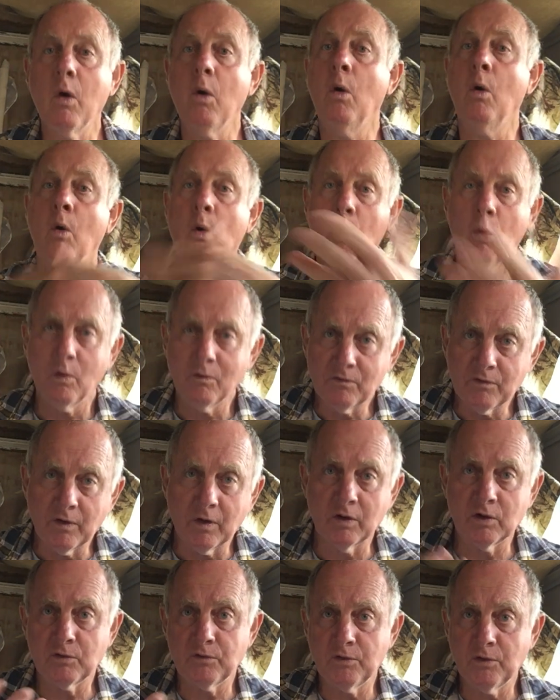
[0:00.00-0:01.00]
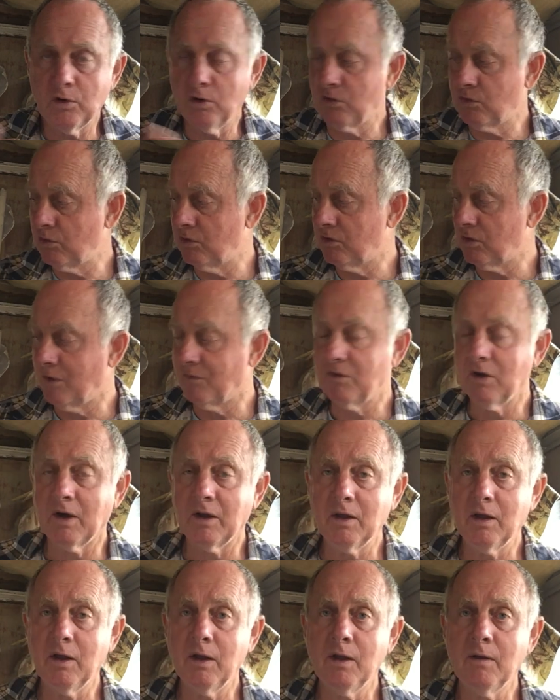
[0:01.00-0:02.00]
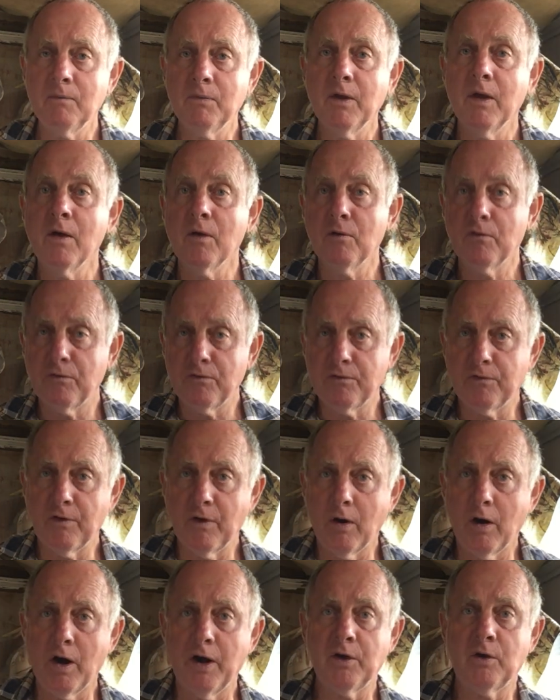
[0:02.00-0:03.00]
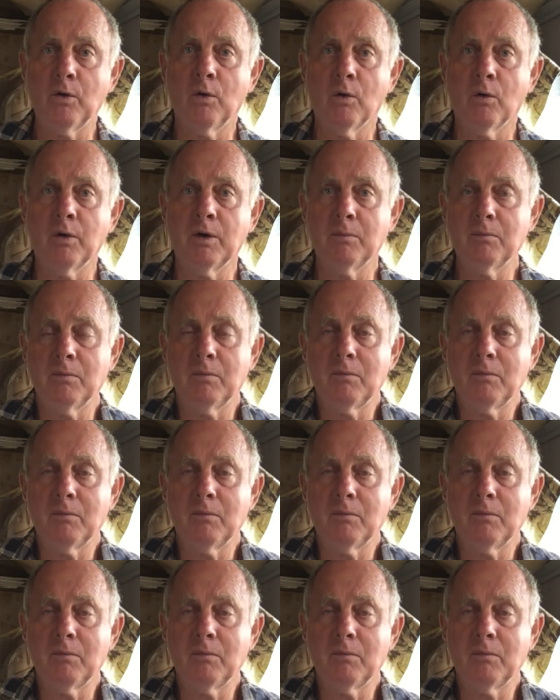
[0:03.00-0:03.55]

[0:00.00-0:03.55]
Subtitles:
or vice versa, as I've done here. Find or